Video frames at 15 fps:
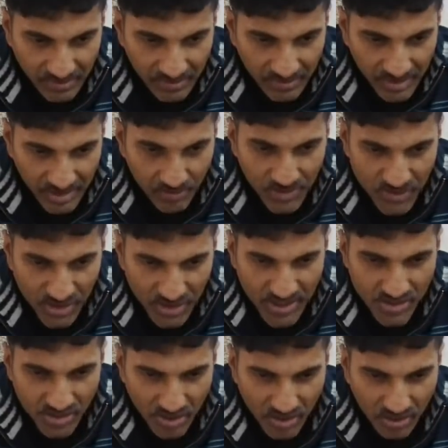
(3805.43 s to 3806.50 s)
It will change a
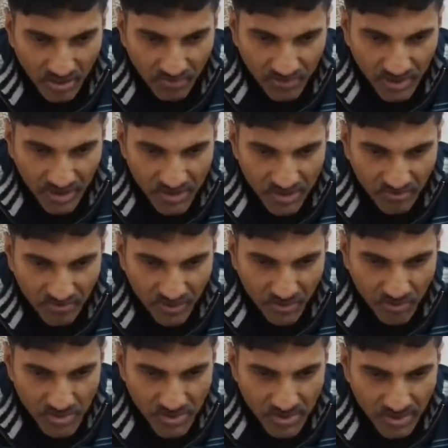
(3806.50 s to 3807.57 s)
lot of things of
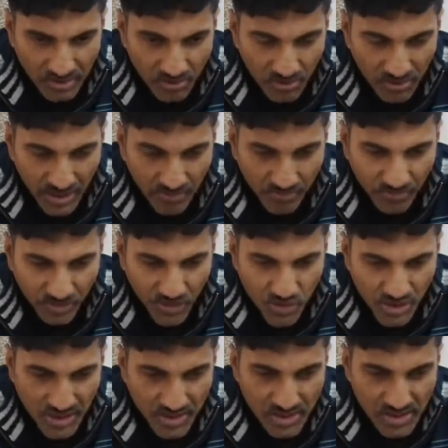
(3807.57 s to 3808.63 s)
yours. A good time for
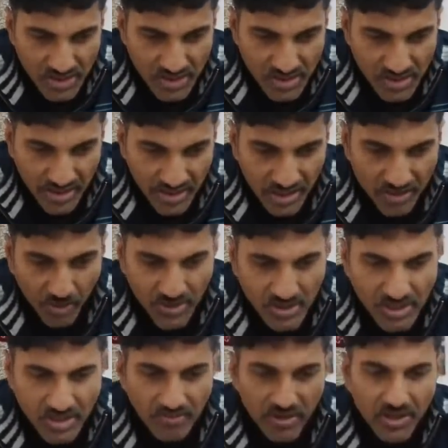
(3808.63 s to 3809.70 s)
changes. Take it
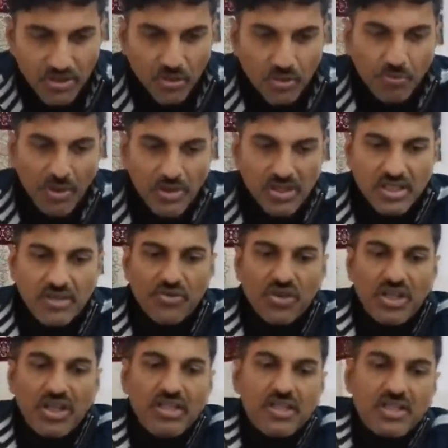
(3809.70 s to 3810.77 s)
positively. Do positive
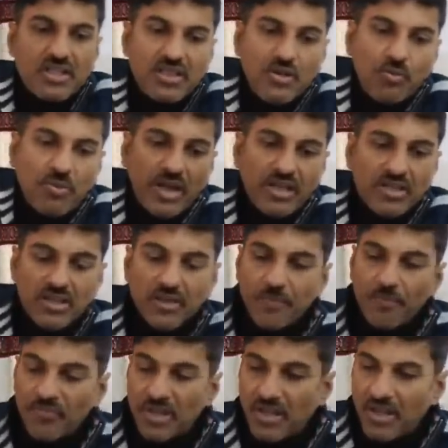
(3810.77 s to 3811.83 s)
change. You might
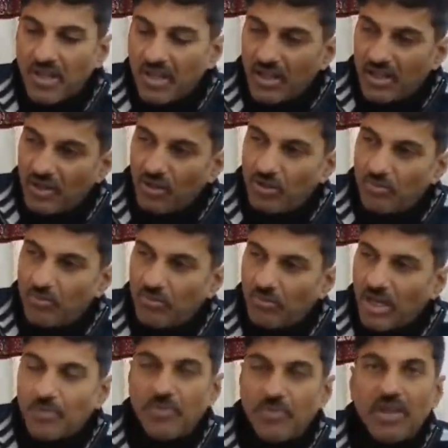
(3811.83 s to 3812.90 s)

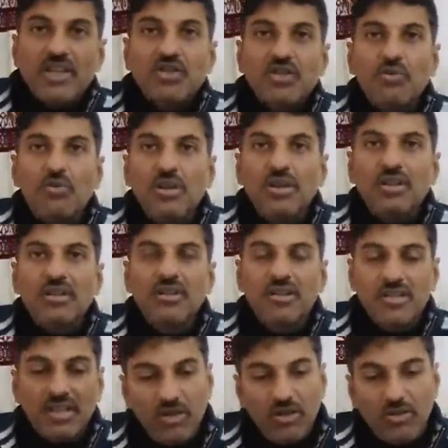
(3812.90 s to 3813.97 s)
be extrovert,
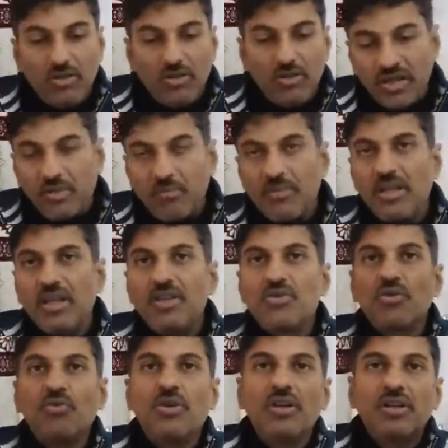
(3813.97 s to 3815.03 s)
suddenly you will become
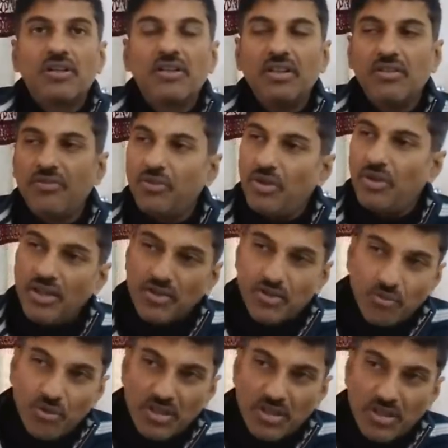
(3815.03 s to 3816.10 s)
introvert. If you are
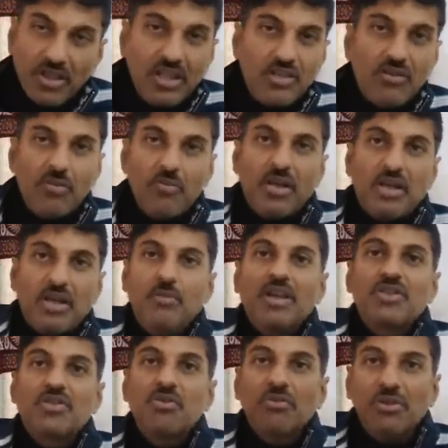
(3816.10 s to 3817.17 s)
introvert, suddenly you will become
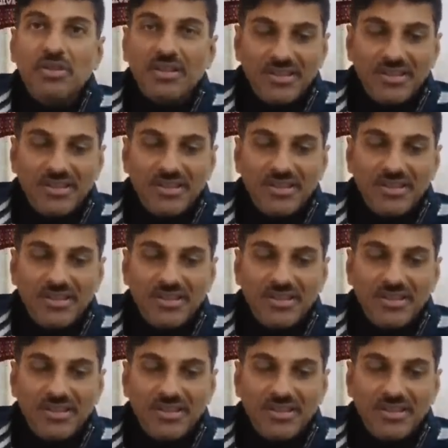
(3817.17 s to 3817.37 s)
extrovert.